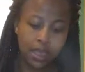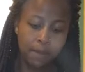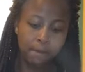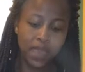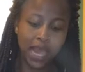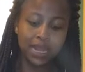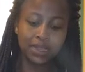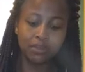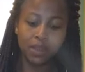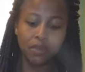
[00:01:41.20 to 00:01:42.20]
be a
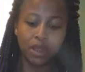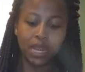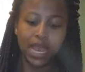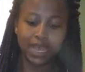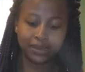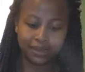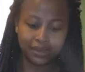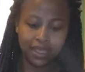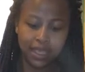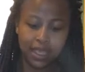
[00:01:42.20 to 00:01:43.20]
little bit more
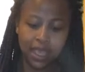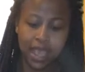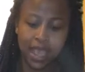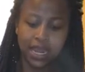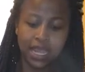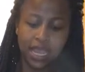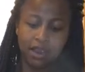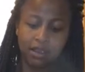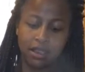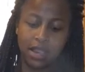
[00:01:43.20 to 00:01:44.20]
light and
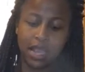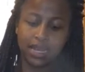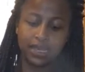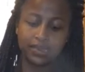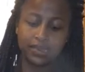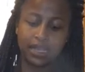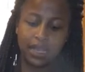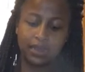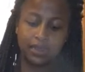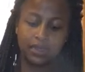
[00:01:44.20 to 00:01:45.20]
airy. You
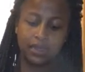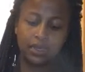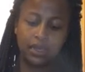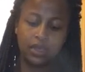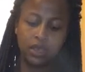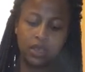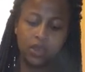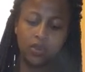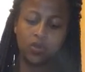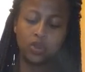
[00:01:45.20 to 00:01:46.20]
understand?
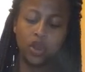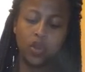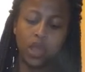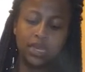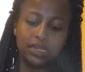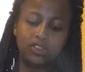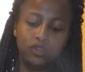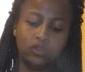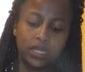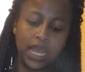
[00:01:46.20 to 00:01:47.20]
We don't want it
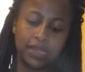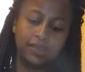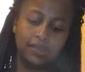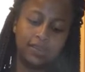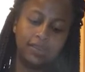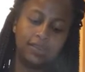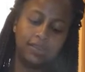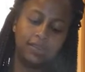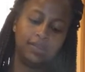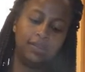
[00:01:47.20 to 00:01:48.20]
too
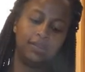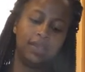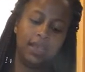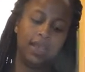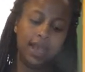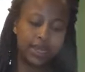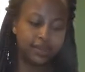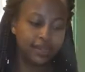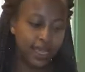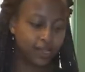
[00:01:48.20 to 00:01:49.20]
dense
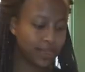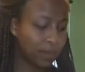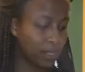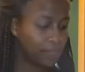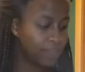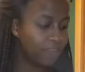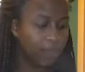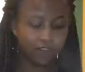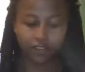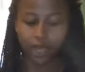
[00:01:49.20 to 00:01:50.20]
and things. So I'm going to sift
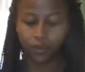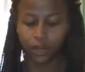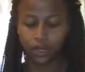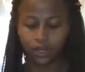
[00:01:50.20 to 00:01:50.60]
my flour